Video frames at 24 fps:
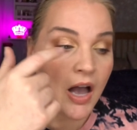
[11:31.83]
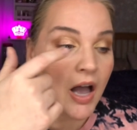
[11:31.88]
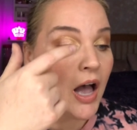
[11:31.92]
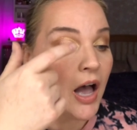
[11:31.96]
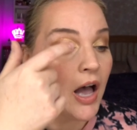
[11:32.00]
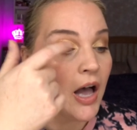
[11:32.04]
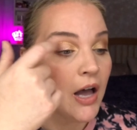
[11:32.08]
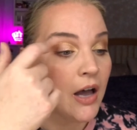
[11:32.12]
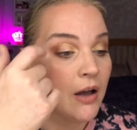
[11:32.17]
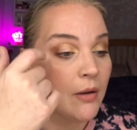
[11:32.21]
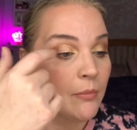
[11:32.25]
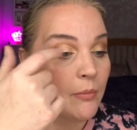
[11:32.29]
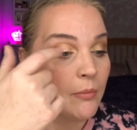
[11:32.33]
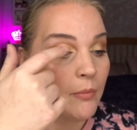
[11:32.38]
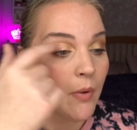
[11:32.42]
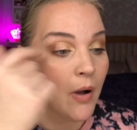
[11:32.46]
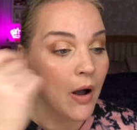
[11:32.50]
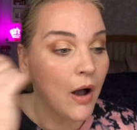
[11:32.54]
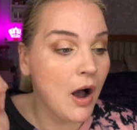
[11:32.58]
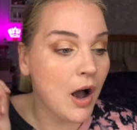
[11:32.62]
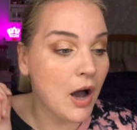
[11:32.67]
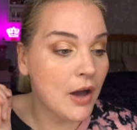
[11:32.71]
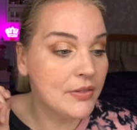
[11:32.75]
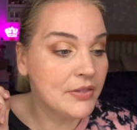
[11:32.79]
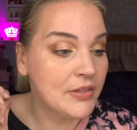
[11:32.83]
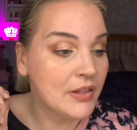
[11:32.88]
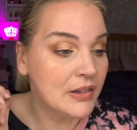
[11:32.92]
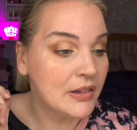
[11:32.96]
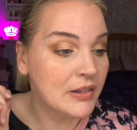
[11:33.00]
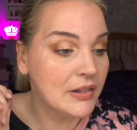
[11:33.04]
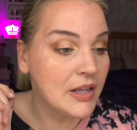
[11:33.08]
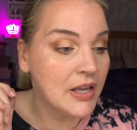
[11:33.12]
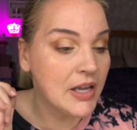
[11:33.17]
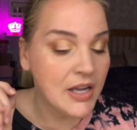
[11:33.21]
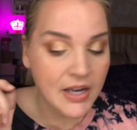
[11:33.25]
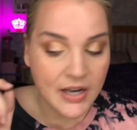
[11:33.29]
on the
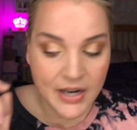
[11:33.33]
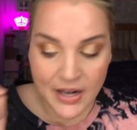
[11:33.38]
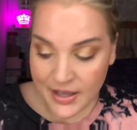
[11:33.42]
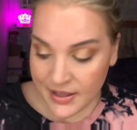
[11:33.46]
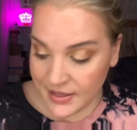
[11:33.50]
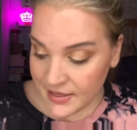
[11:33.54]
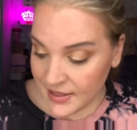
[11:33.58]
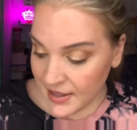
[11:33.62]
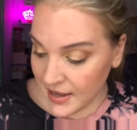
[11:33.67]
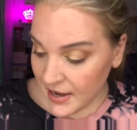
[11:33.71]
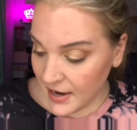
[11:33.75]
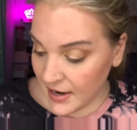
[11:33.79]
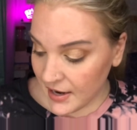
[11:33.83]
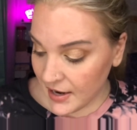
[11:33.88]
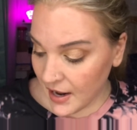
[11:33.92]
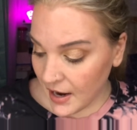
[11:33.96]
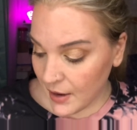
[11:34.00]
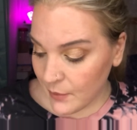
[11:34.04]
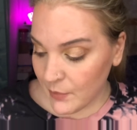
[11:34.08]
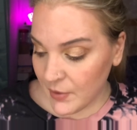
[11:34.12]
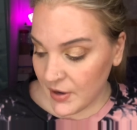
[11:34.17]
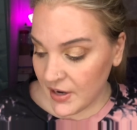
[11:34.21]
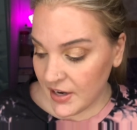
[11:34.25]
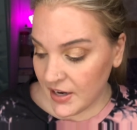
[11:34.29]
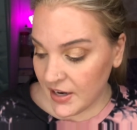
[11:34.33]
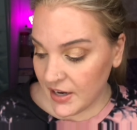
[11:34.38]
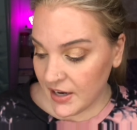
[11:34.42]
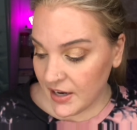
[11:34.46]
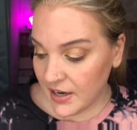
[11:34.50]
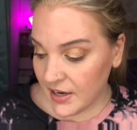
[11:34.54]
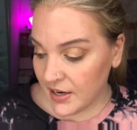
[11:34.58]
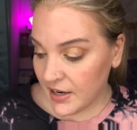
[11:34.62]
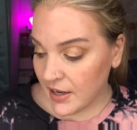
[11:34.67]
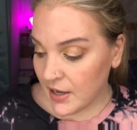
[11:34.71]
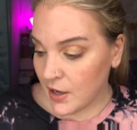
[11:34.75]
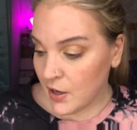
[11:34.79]
lid, and then I went
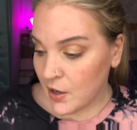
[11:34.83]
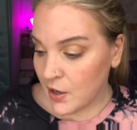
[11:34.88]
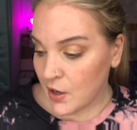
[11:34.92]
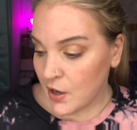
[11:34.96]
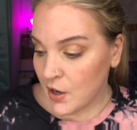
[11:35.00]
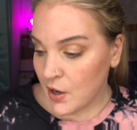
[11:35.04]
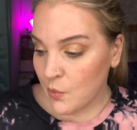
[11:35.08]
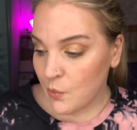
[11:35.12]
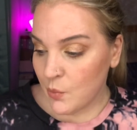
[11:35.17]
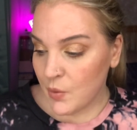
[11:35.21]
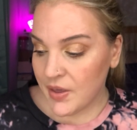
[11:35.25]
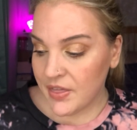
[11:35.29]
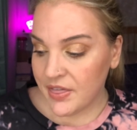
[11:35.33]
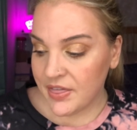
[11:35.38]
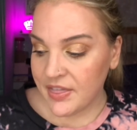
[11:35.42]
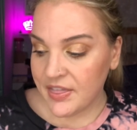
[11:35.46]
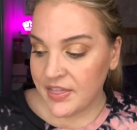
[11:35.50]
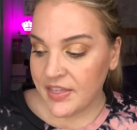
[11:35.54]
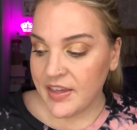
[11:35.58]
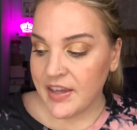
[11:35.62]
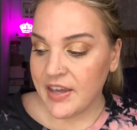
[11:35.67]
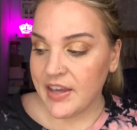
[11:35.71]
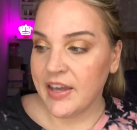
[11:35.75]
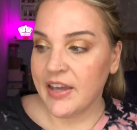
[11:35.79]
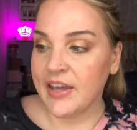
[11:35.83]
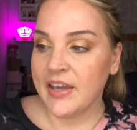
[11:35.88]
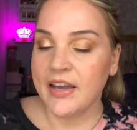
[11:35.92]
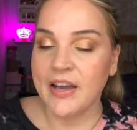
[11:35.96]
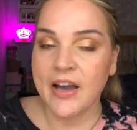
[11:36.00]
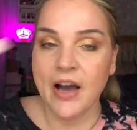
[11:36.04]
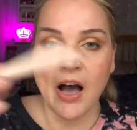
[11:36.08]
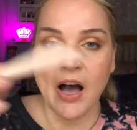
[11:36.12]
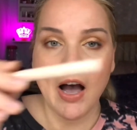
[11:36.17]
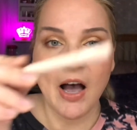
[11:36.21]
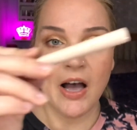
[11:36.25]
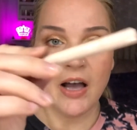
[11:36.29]
in with the
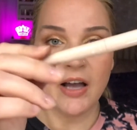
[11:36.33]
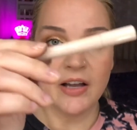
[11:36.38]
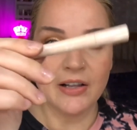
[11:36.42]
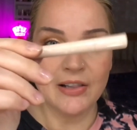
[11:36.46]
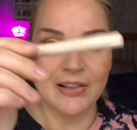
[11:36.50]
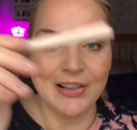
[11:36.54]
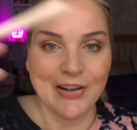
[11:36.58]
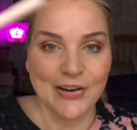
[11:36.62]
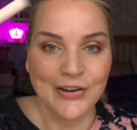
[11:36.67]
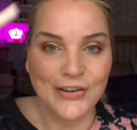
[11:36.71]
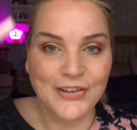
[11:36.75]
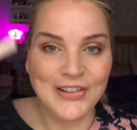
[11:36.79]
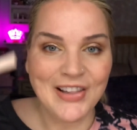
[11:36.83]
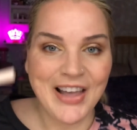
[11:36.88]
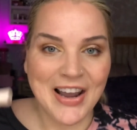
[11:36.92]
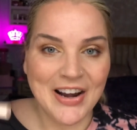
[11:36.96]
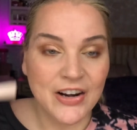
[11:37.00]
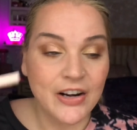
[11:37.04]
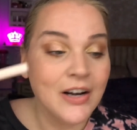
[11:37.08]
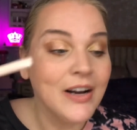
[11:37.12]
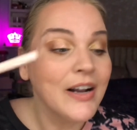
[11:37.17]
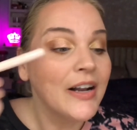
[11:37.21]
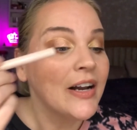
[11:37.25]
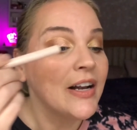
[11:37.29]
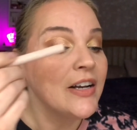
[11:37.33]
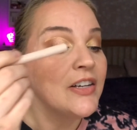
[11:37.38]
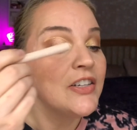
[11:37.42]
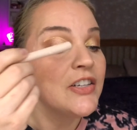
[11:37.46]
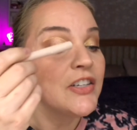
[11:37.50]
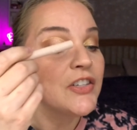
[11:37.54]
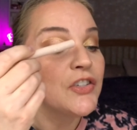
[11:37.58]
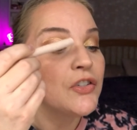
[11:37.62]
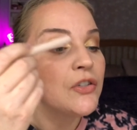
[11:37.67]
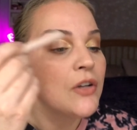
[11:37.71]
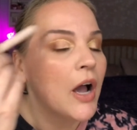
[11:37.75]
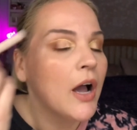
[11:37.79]
glitter liner, and I
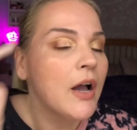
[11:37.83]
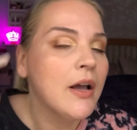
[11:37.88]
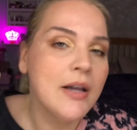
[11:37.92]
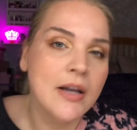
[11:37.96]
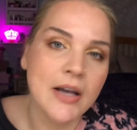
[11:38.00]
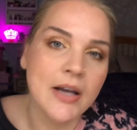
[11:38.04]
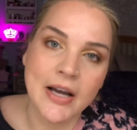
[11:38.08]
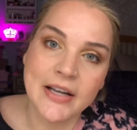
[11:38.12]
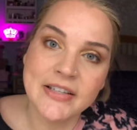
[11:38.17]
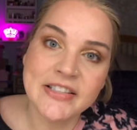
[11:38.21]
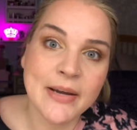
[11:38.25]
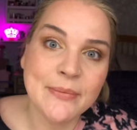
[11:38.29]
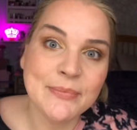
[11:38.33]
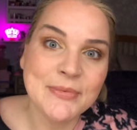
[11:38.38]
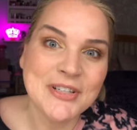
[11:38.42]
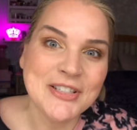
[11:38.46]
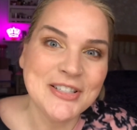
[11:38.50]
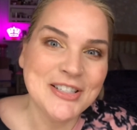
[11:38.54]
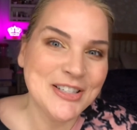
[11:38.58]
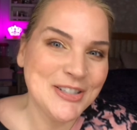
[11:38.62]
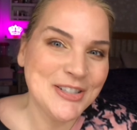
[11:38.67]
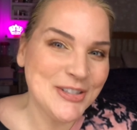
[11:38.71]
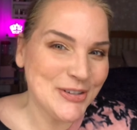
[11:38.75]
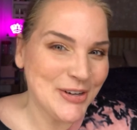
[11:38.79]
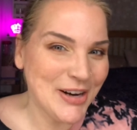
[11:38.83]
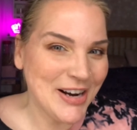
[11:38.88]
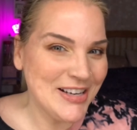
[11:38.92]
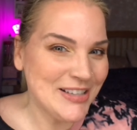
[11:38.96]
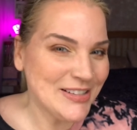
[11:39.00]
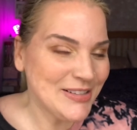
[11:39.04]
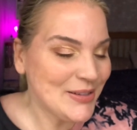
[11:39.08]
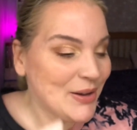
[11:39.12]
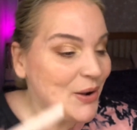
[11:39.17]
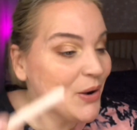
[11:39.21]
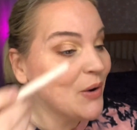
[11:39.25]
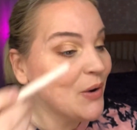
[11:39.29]
just attempted to
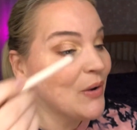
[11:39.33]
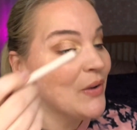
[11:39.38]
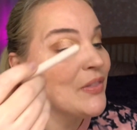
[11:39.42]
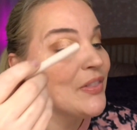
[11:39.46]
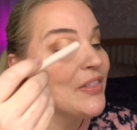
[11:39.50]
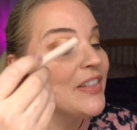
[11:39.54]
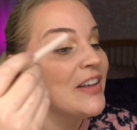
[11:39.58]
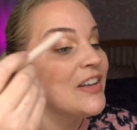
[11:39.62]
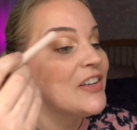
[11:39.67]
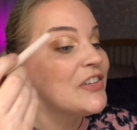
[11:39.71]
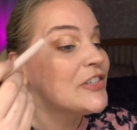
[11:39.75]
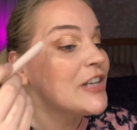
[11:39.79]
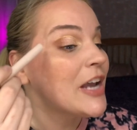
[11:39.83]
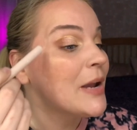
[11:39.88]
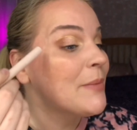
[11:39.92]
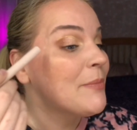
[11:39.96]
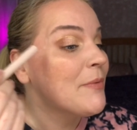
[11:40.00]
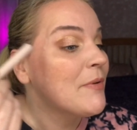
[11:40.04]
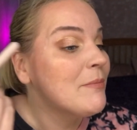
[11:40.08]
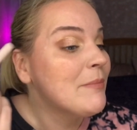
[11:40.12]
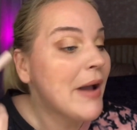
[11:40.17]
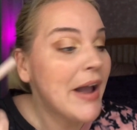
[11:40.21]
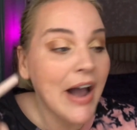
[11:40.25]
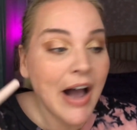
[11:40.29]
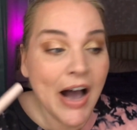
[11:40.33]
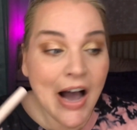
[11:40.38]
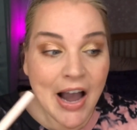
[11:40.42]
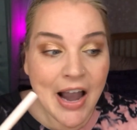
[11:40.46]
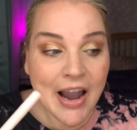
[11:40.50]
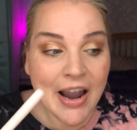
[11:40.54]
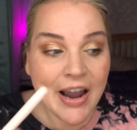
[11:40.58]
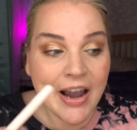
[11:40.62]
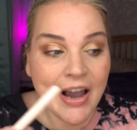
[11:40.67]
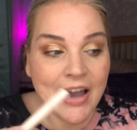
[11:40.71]
trace on the shape of my eye.